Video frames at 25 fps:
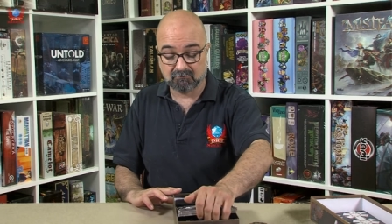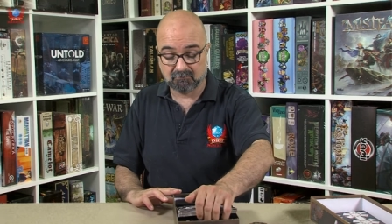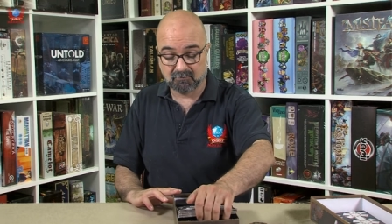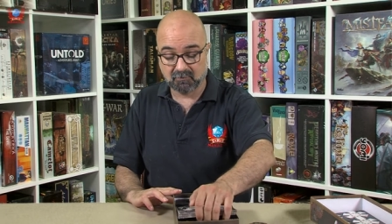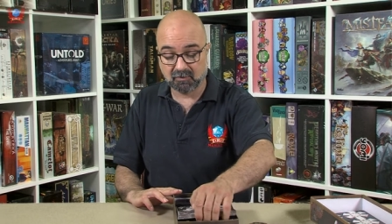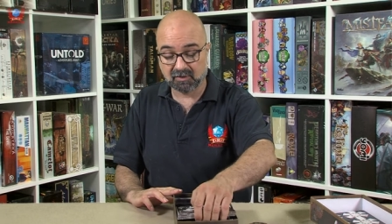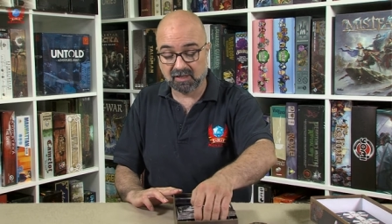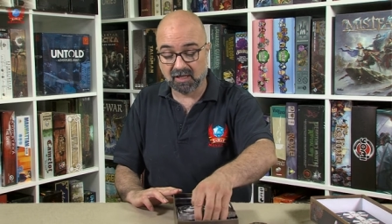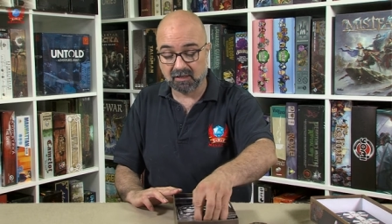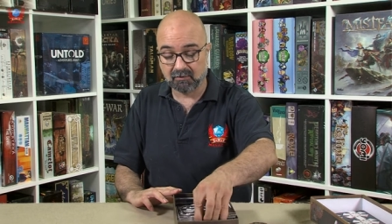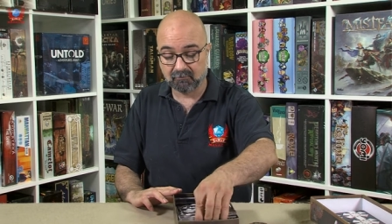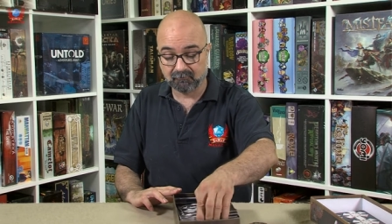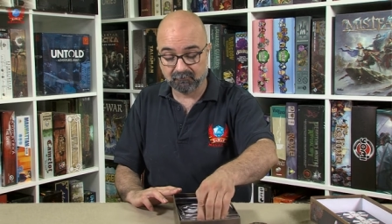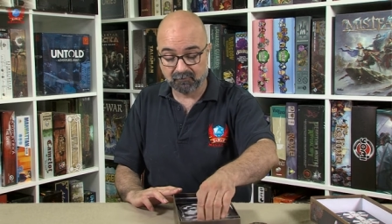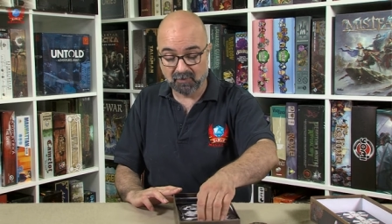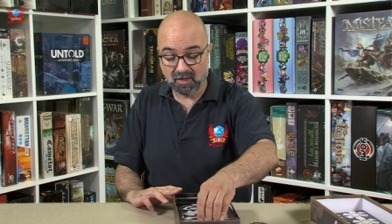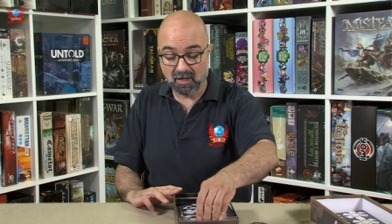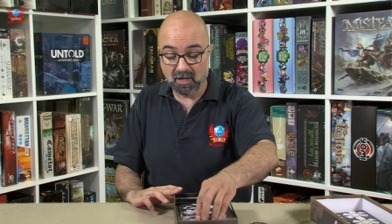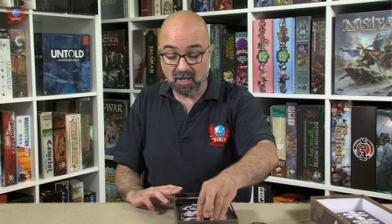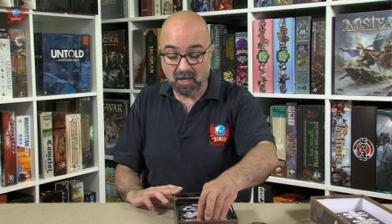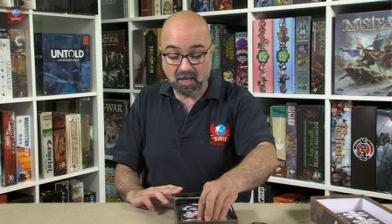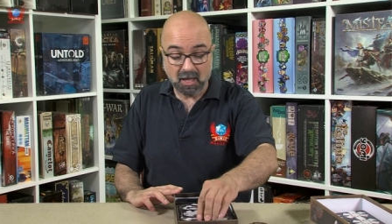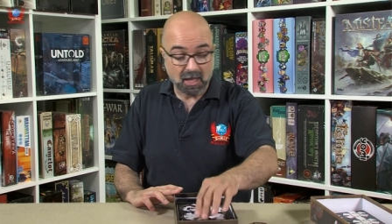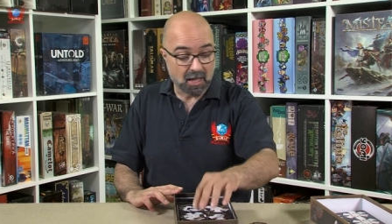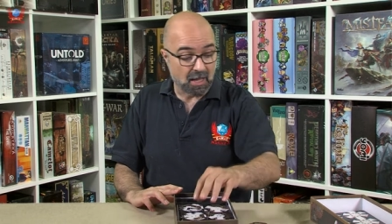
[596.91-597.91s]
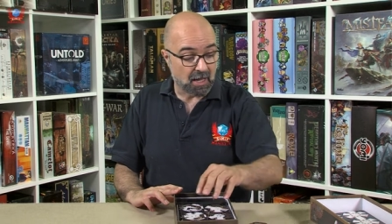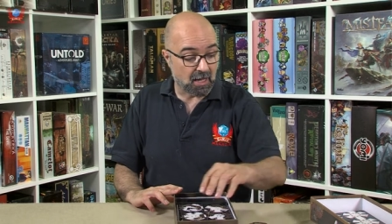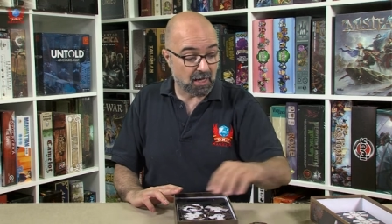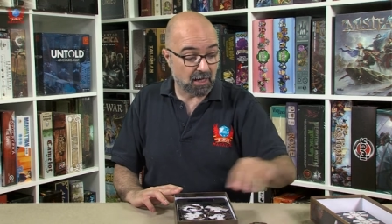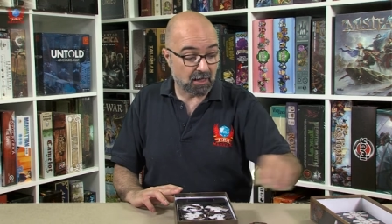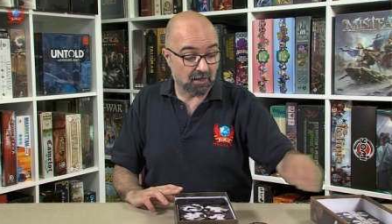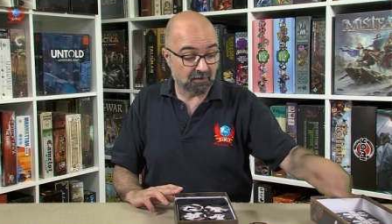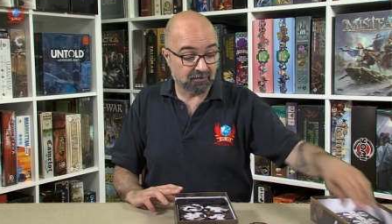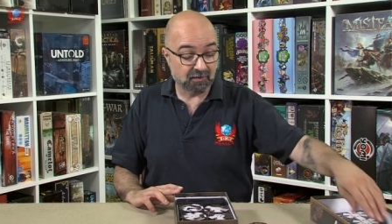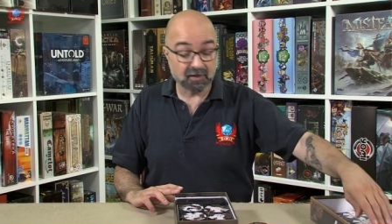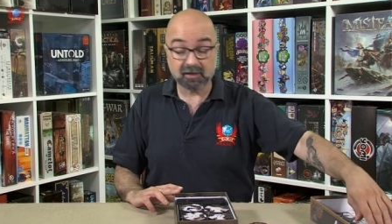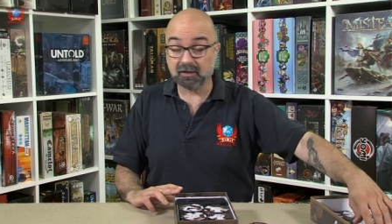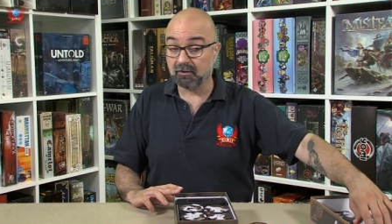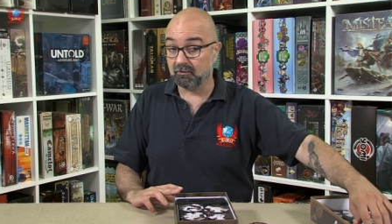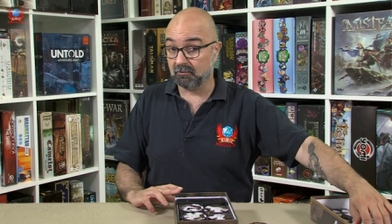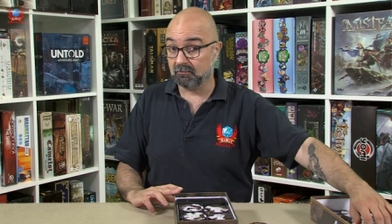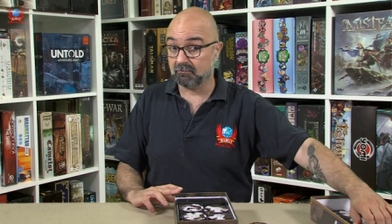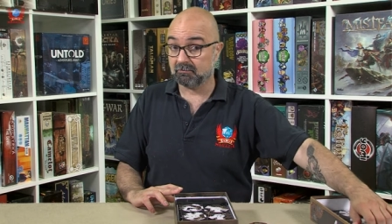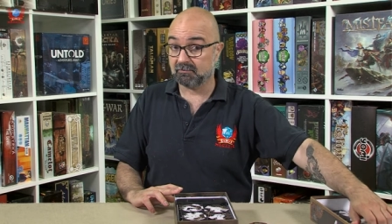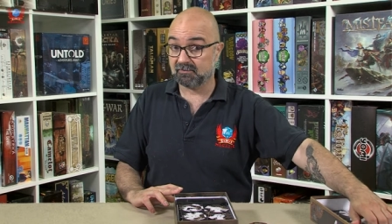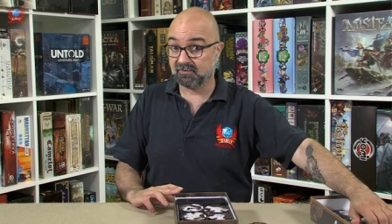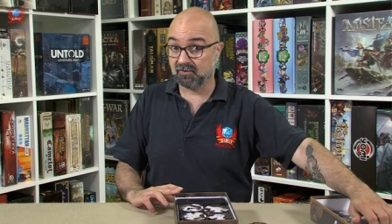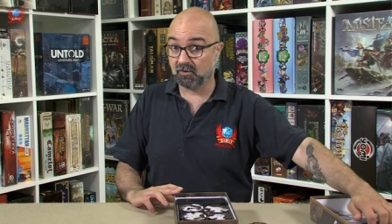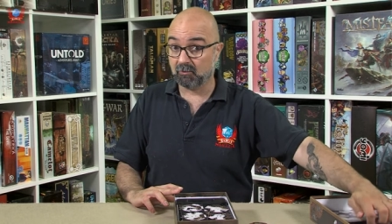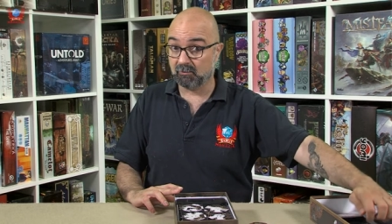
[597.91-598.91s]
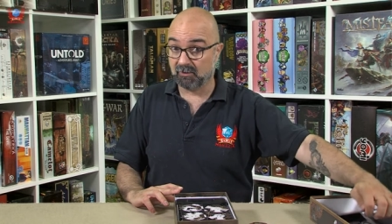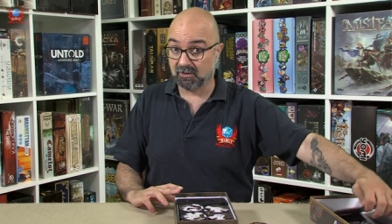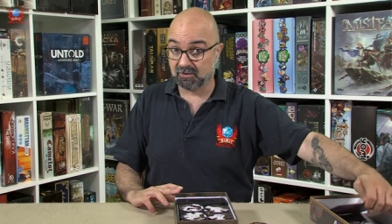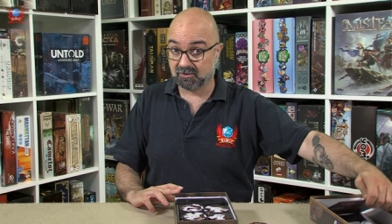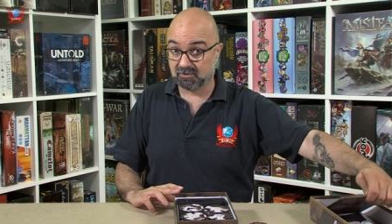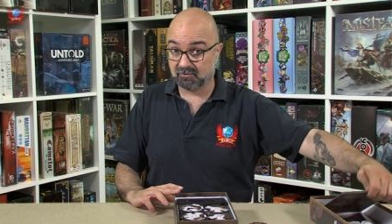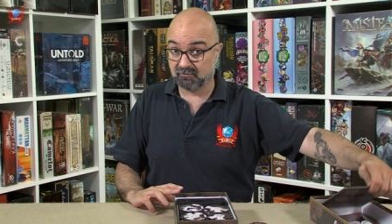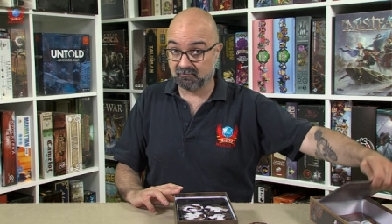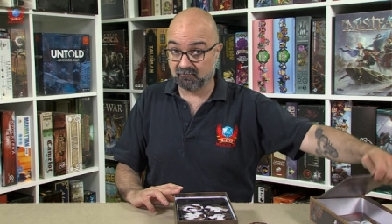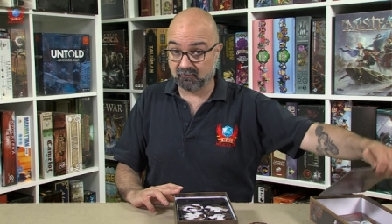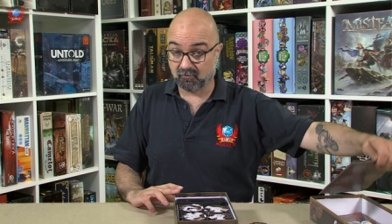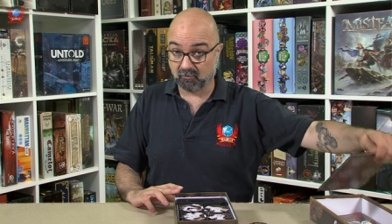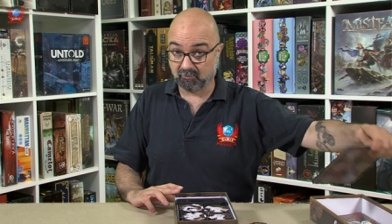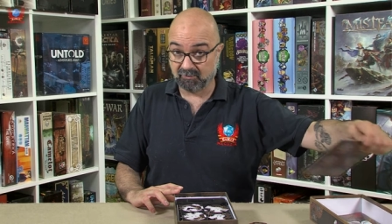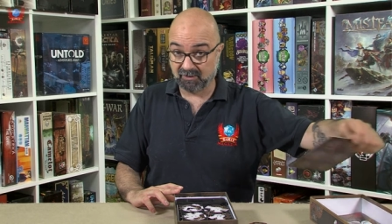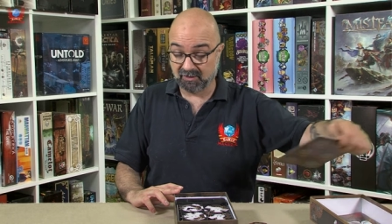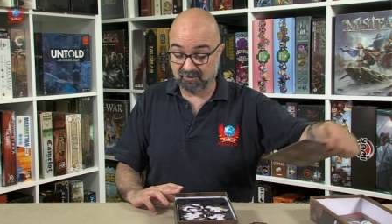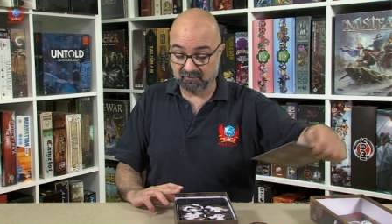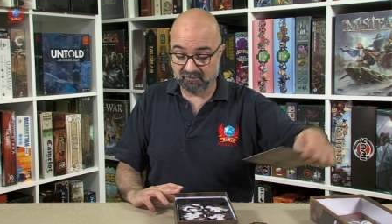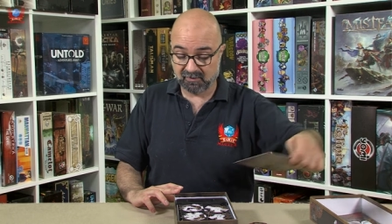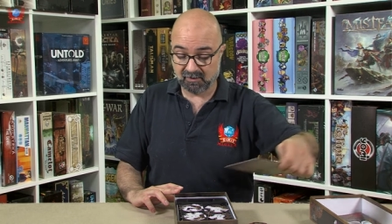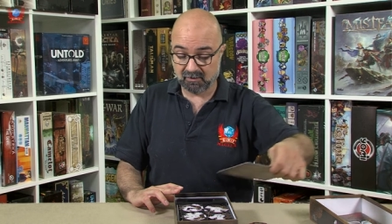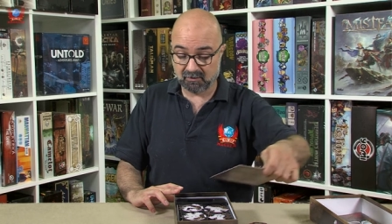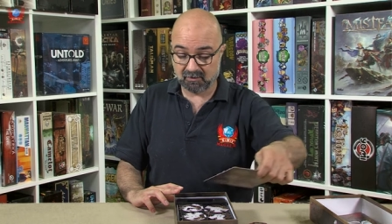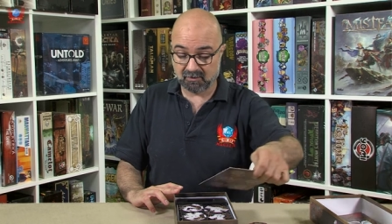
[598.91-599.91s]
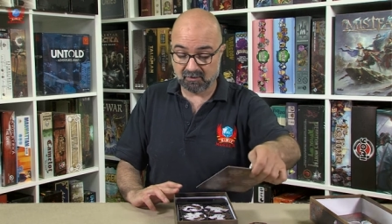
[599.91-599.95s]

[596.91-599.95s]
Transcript: Okay, Uh, thank you so much for being there.